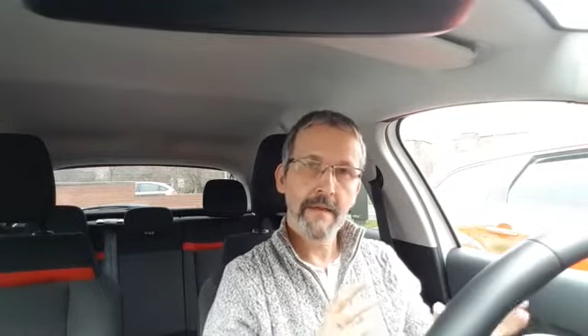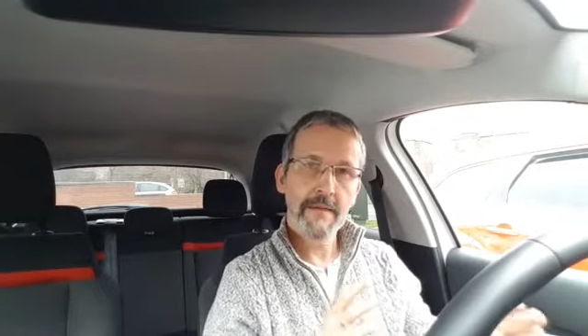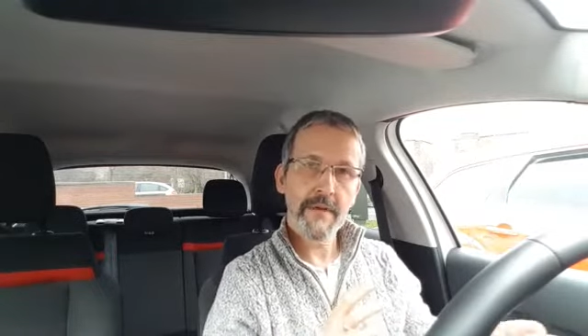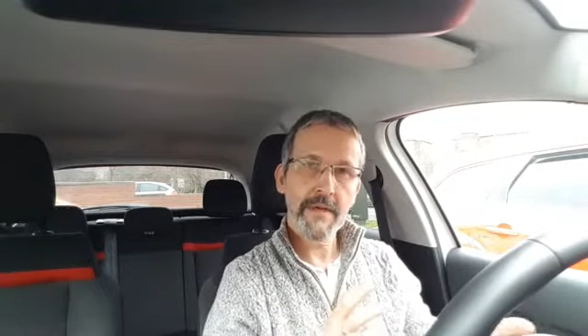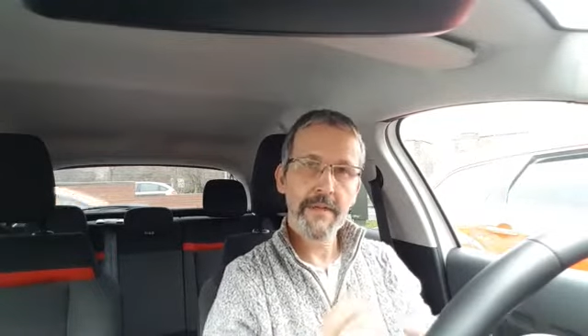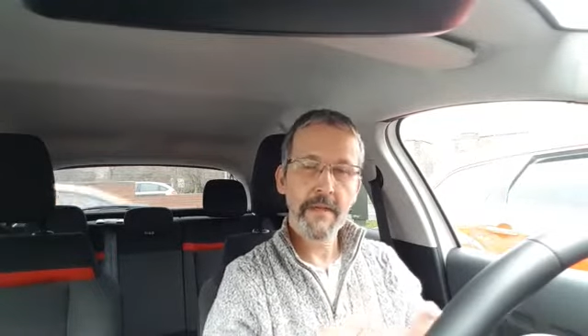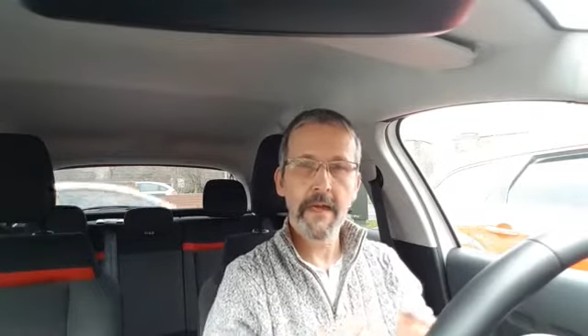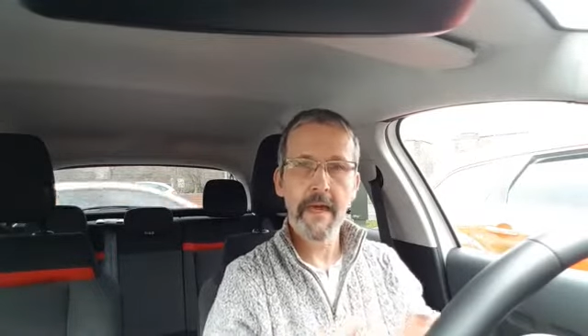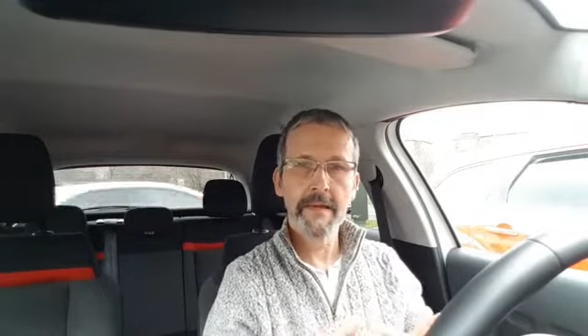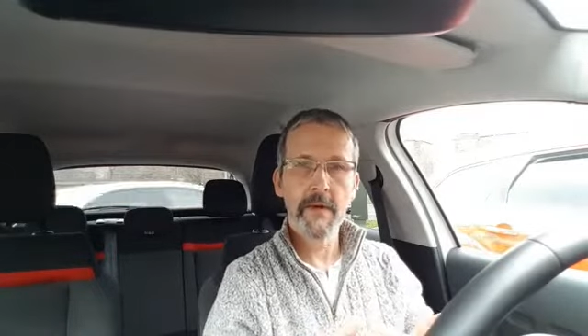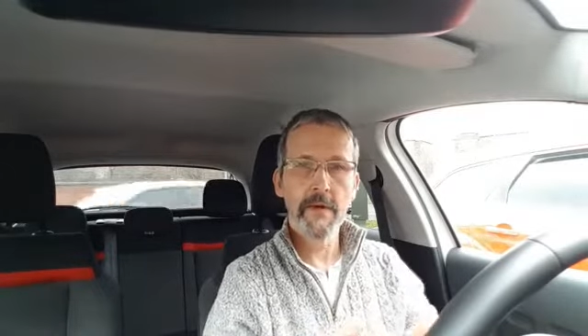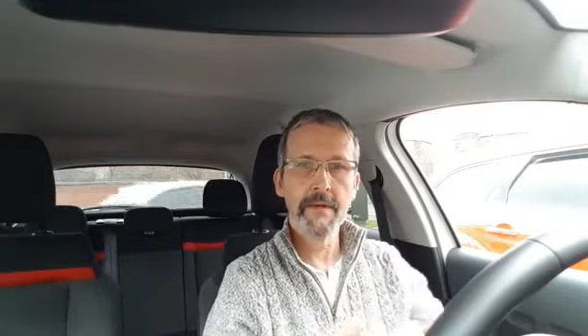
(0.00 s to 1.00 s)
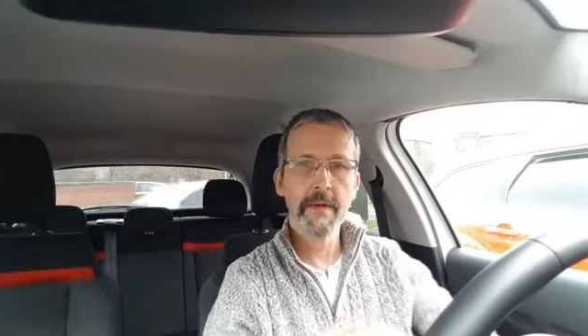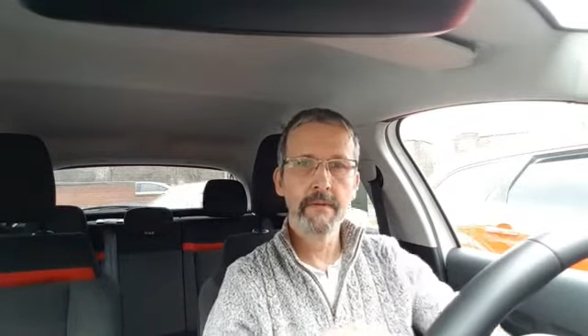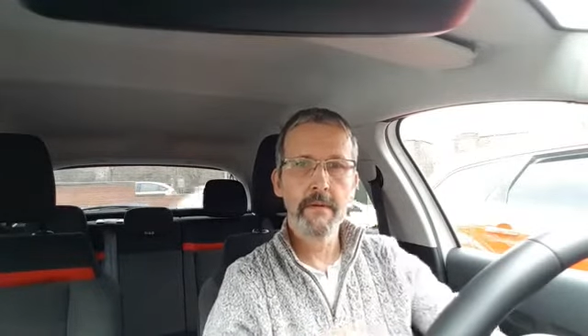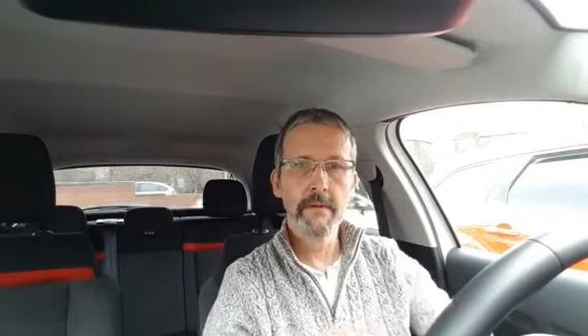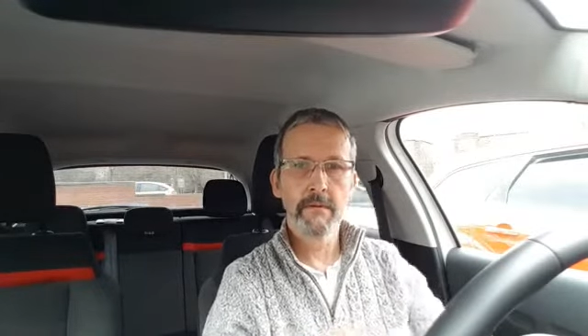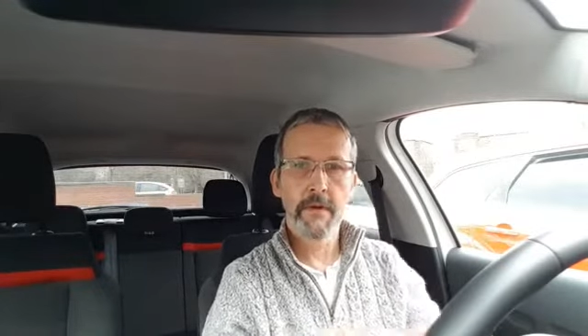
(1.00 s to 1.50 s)
Trying to kid on that
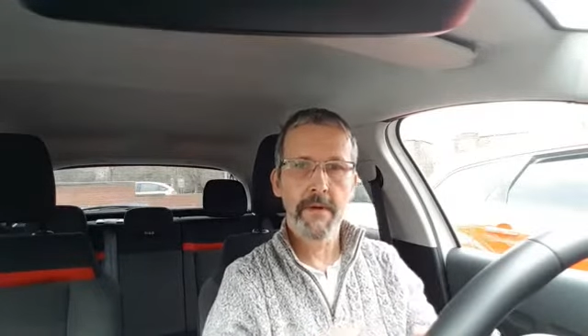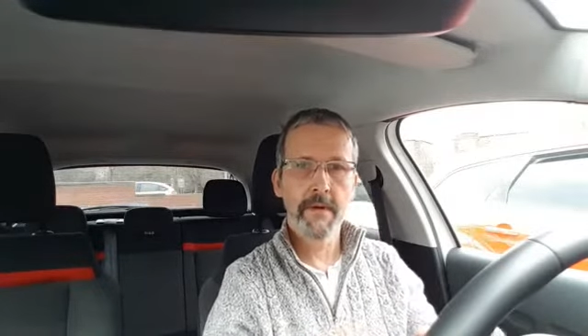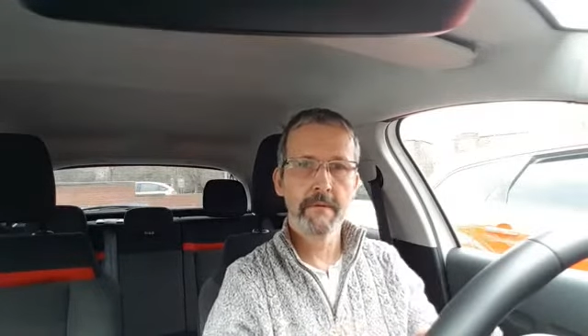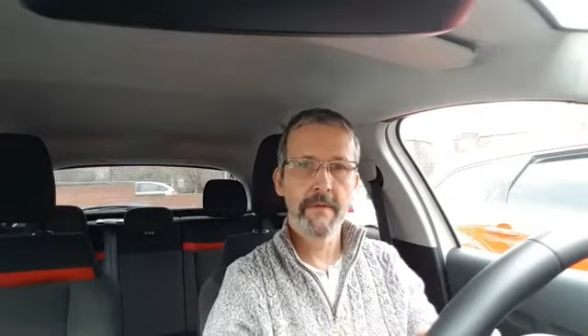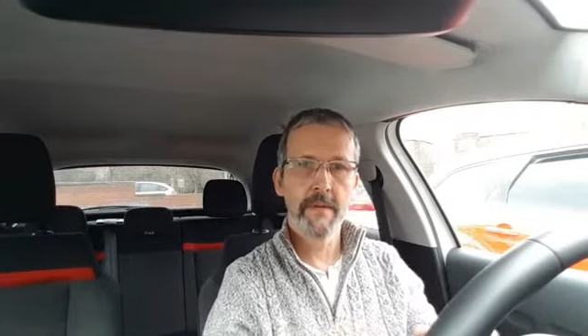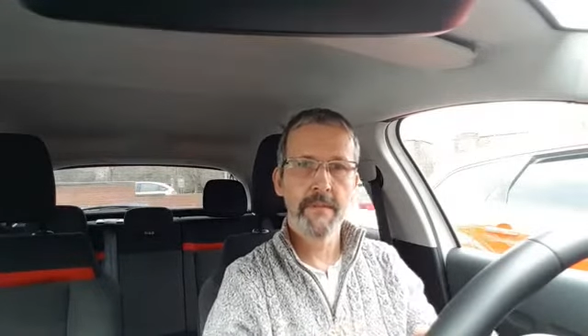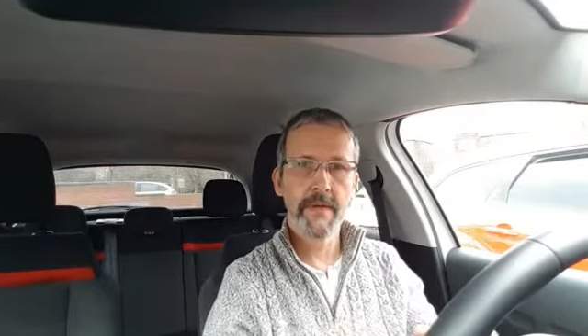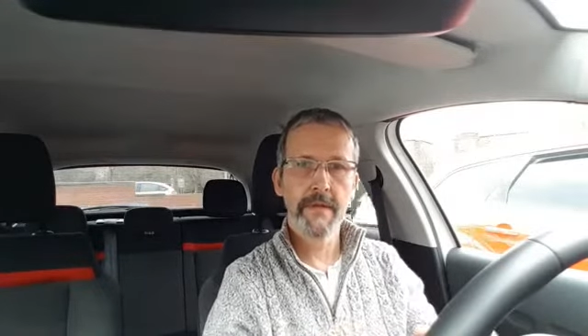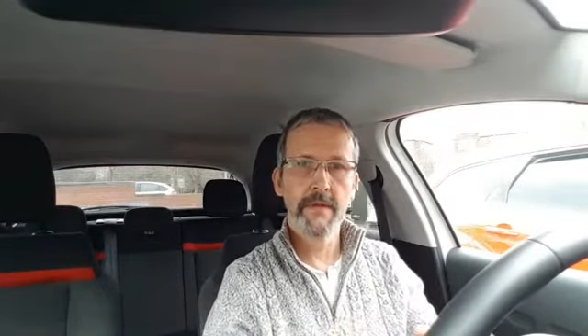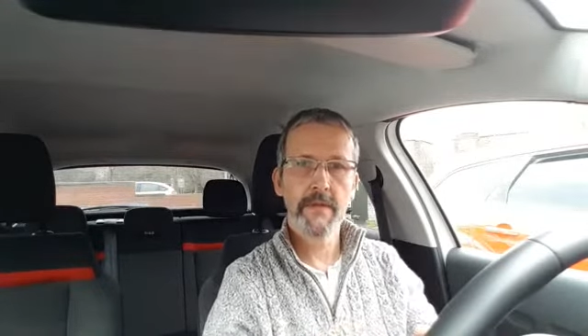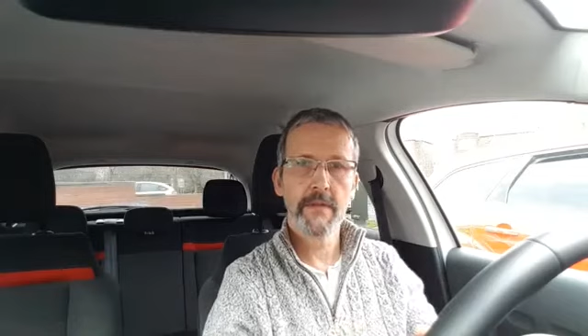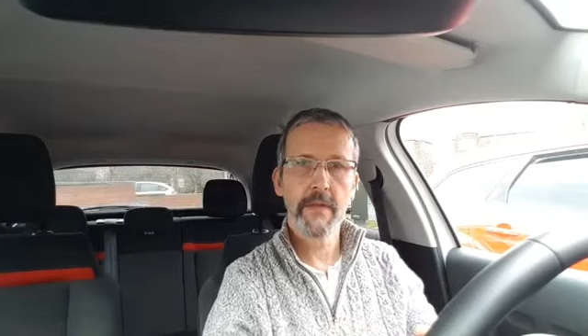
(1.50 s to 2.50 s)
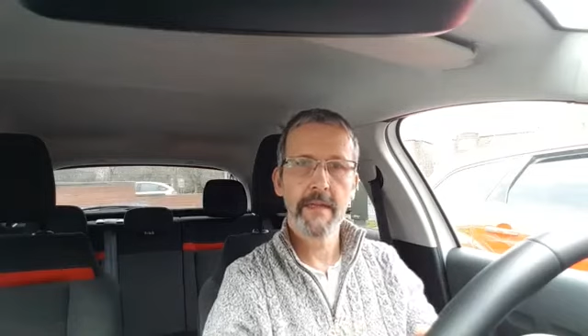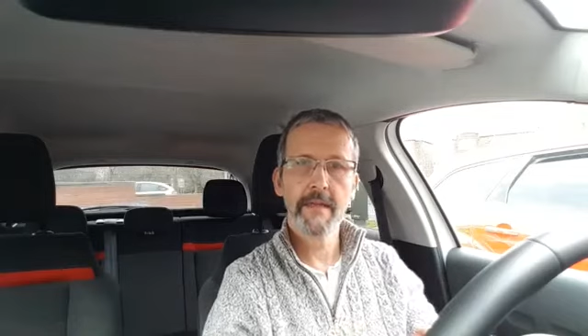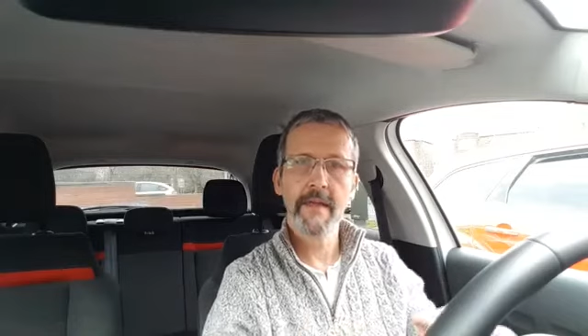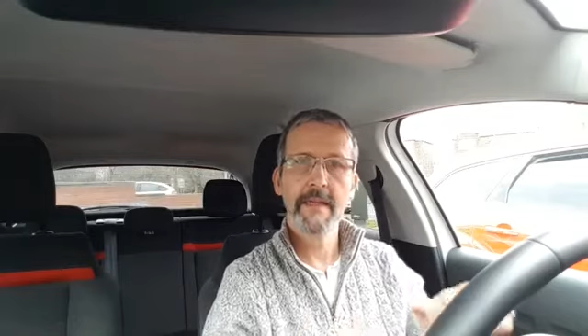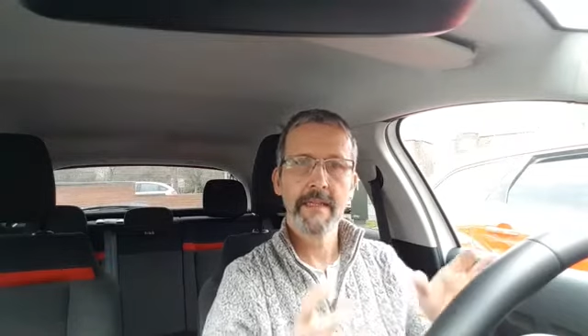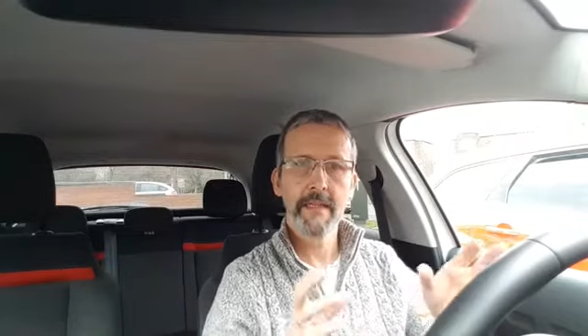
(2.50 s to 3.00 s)
we're working with the British state
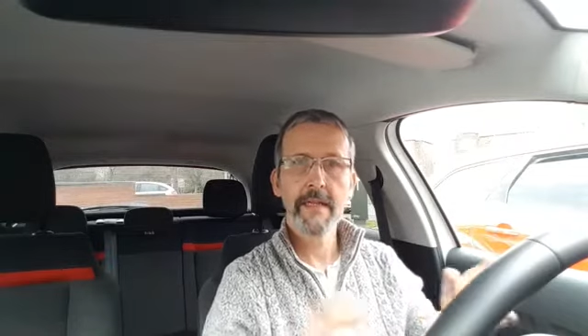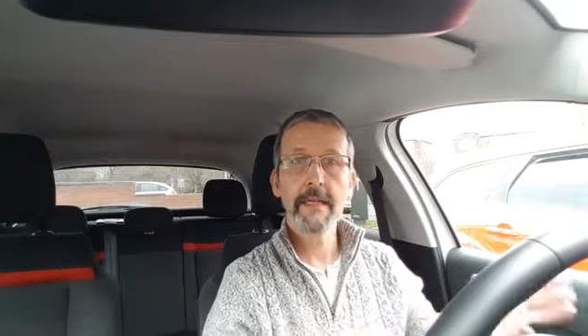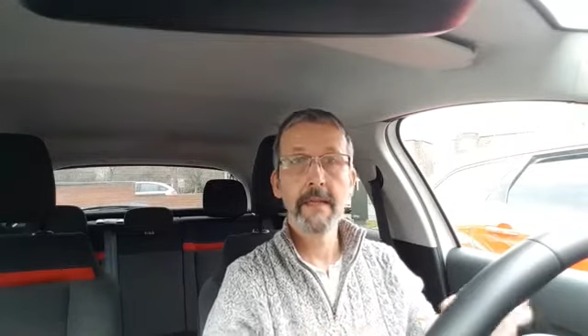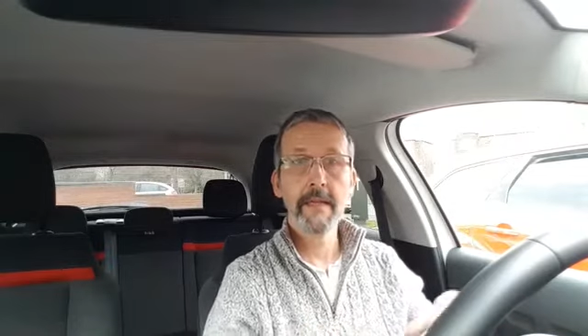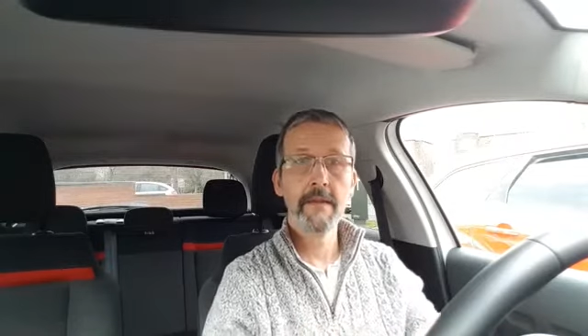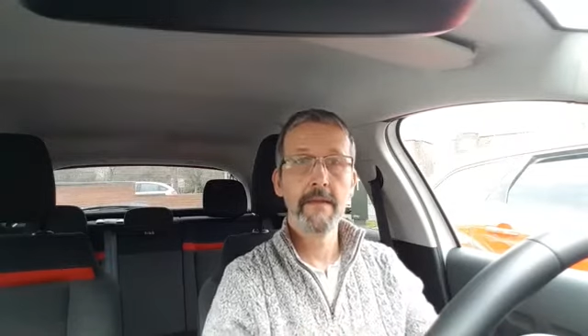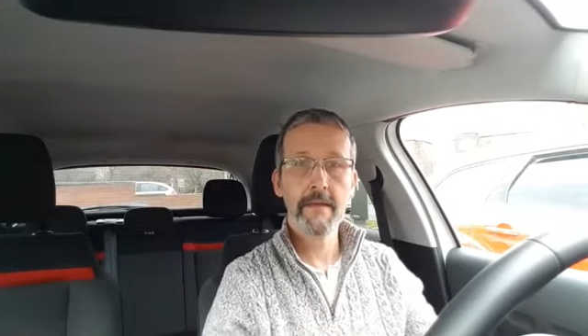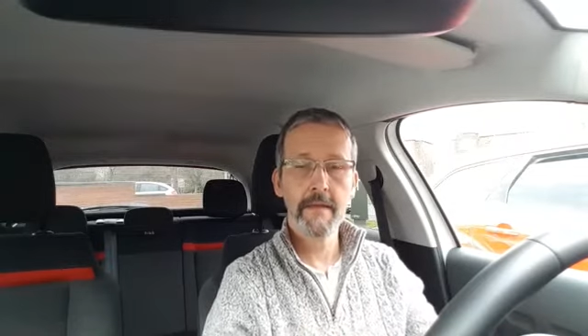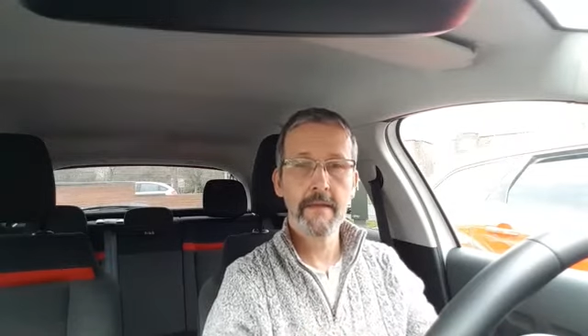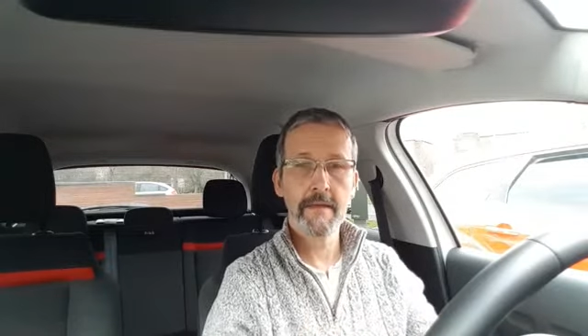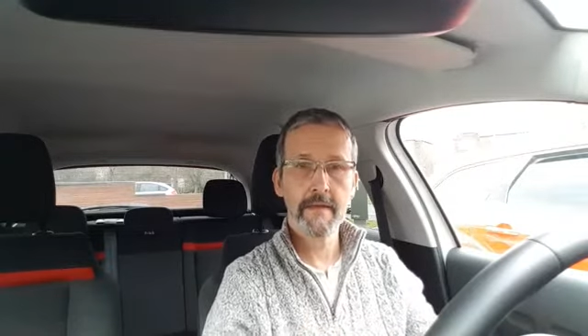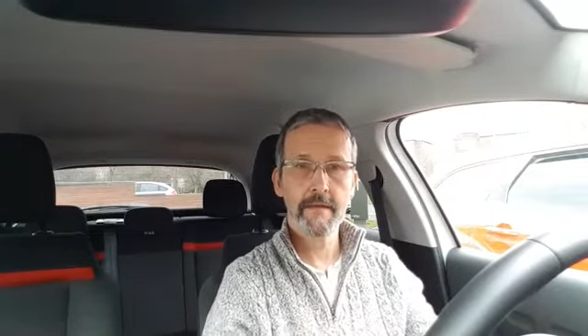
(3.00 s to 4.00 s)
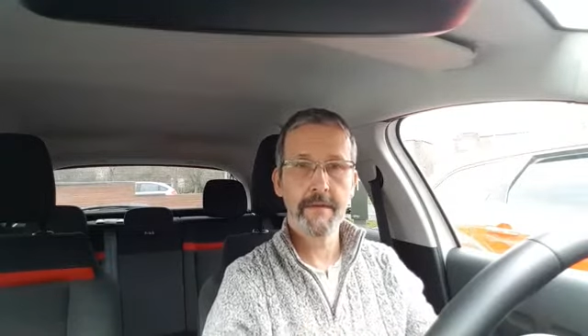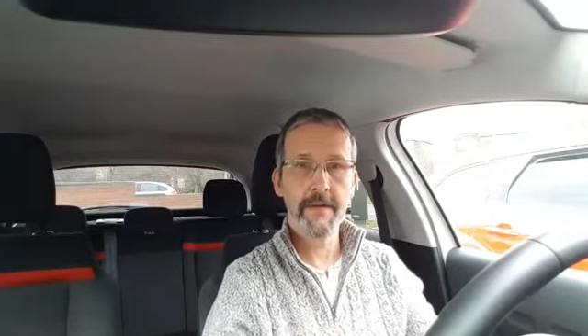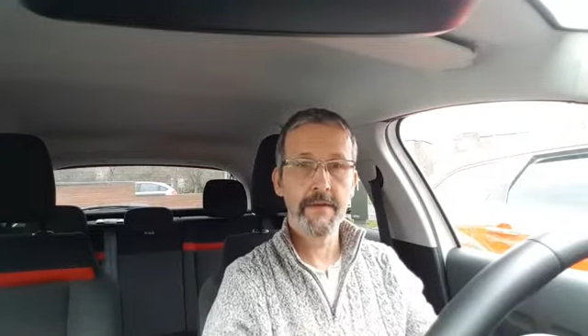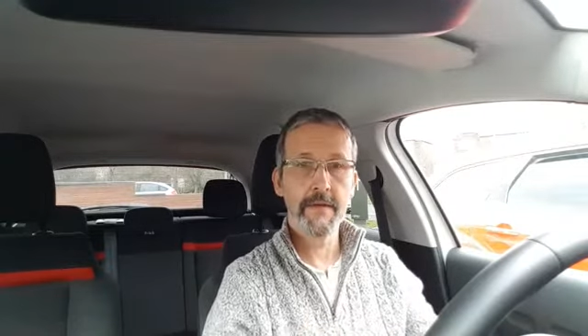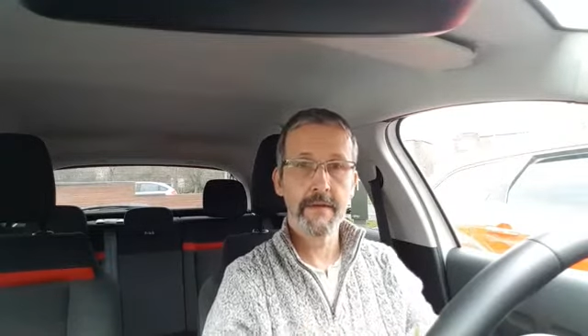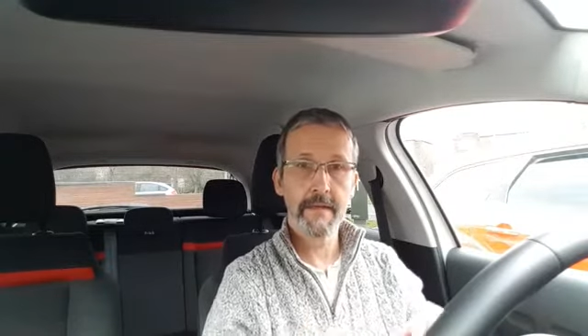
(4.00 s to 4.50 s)
is leading to these
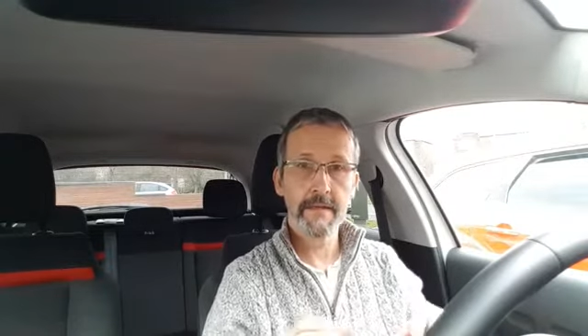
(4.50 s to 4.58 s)
divisions,